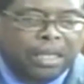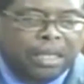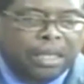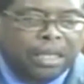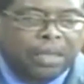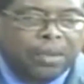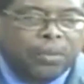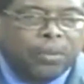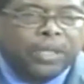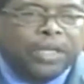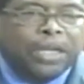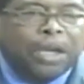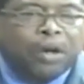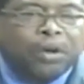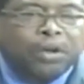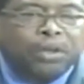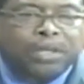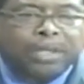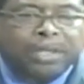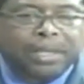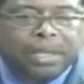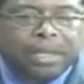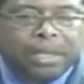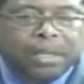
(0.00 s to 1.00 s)

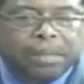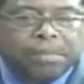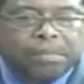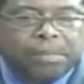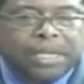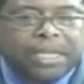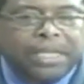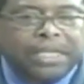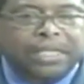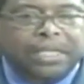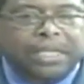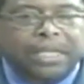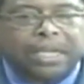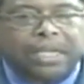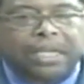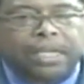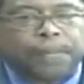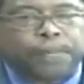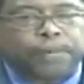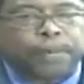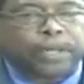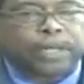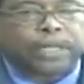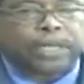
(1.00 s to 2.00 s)
without me seeing the
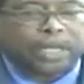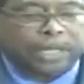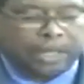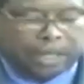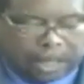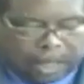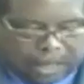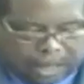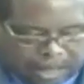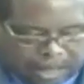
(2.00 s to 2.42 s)
protection.